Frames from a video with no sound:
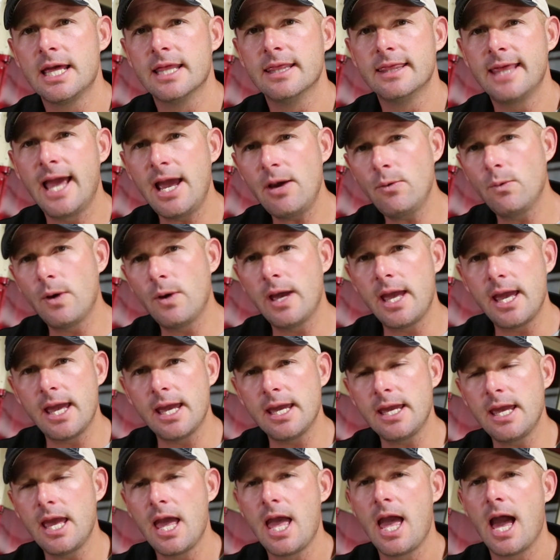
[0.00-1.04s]
That
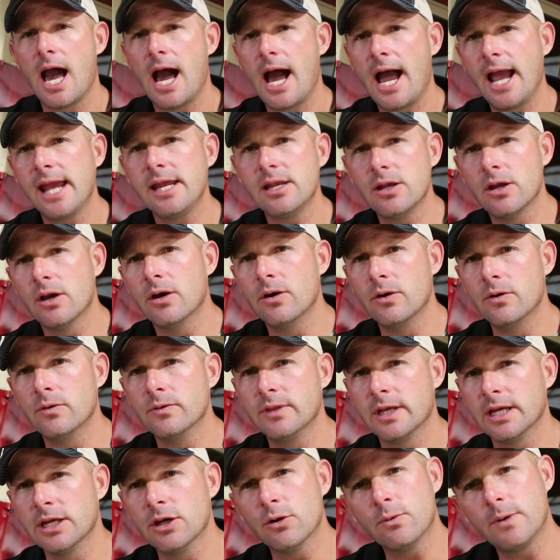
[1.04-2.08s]
way, I know
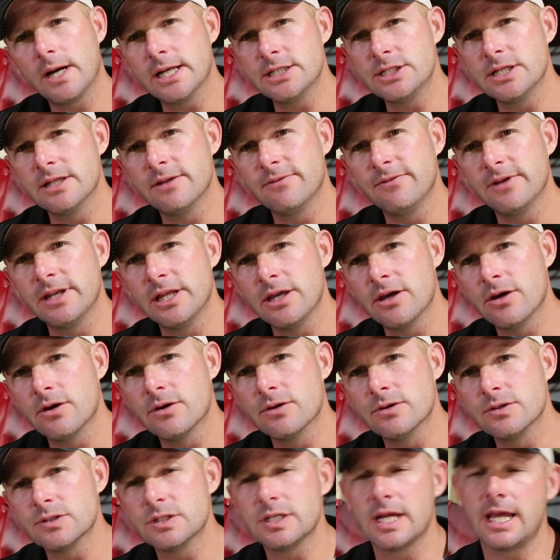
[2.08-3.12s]
that you're watching the
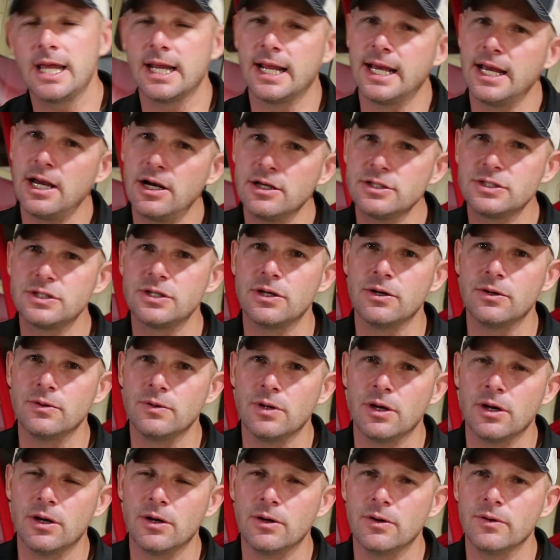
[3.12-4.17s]
videos, and I also
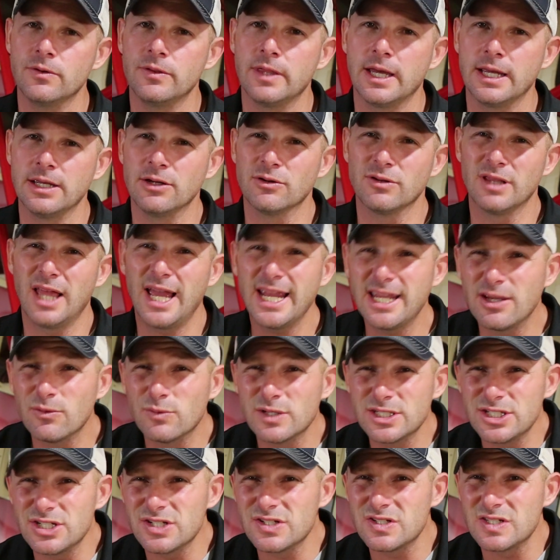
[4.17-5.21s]
know that you're liking
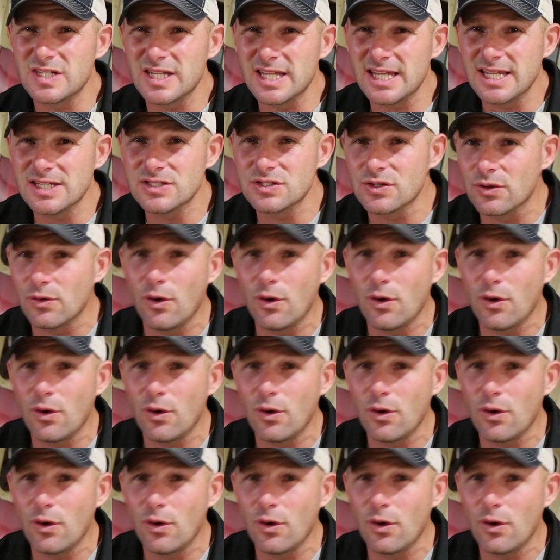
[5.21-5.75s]
what you see, so